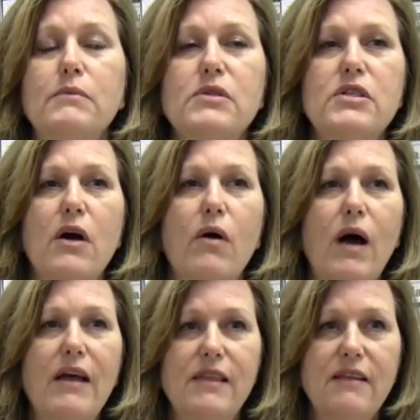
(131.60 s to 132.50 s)

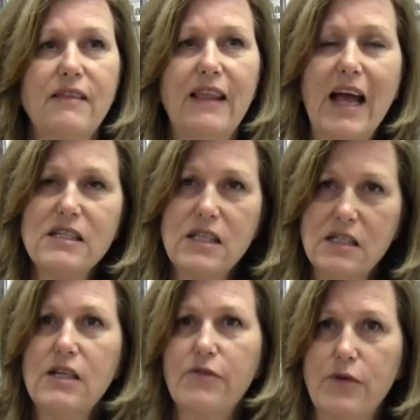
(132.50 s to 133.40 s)
So I think that's the
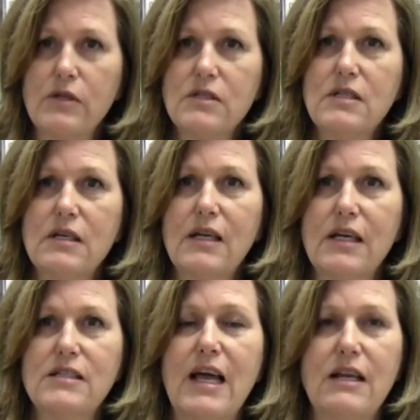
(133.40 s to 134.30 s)
difference,
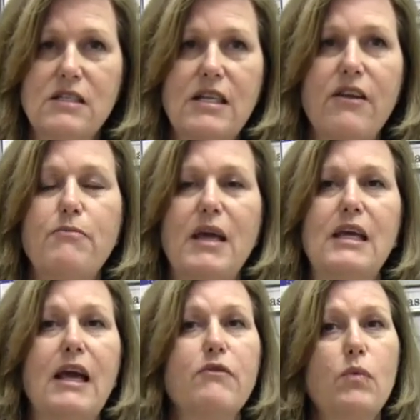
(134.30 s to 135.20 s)
is that instead of
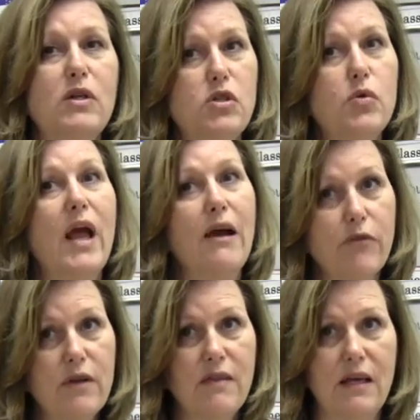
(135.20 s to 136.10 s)
making everyone do
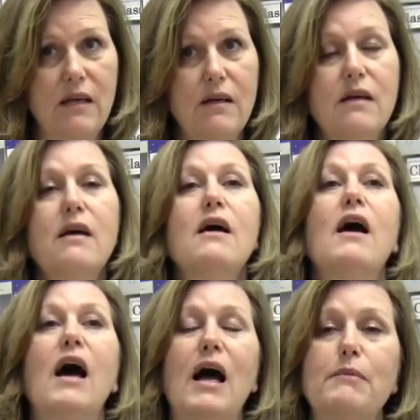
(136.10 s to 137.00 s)
everything,
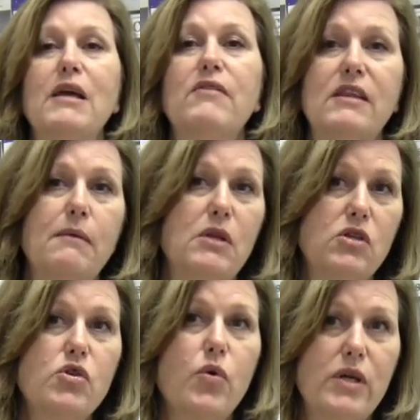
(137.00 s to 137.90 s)
I'm giving them the
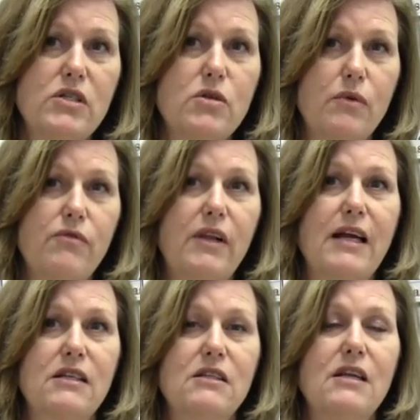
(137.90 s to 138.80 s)
choice to
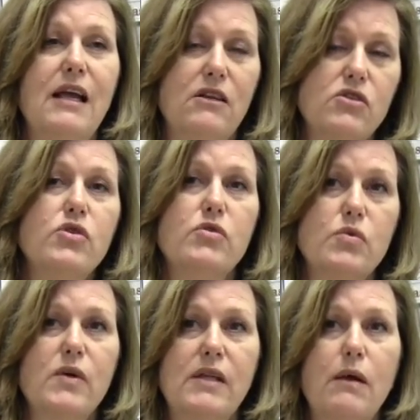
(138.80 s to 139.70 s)
reflect and
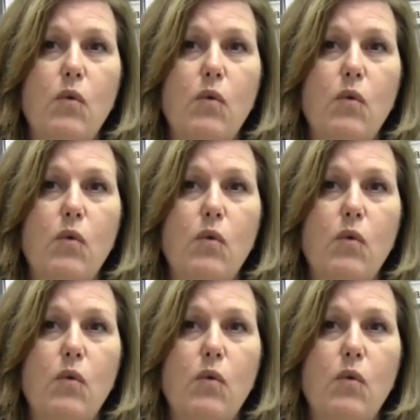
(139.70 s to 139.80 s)
choose what they